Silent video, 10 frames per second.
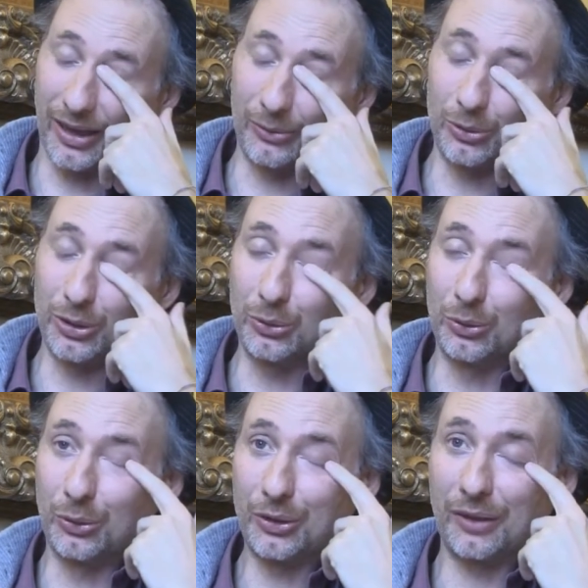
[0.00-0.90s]
I wanted to
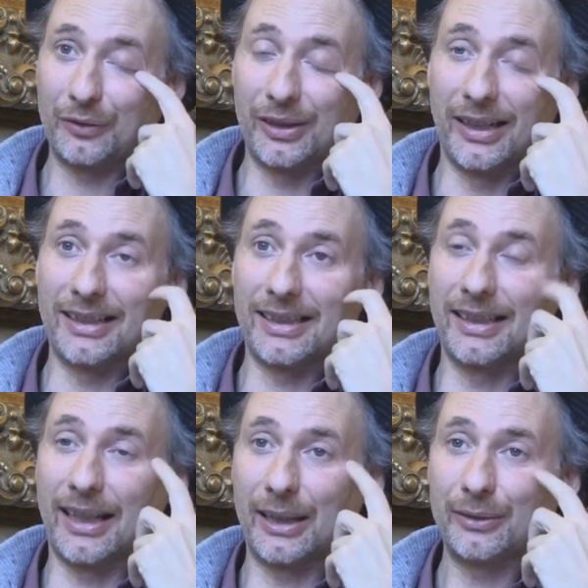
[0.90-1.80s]
do something else
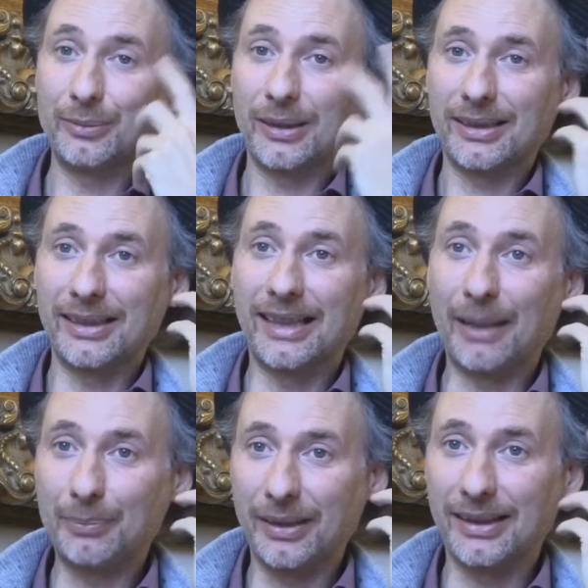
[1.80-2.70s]
in life, but it
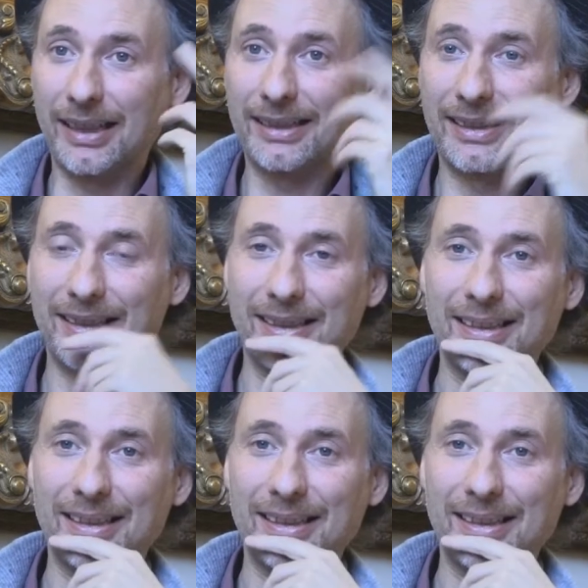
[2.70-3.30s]
happened that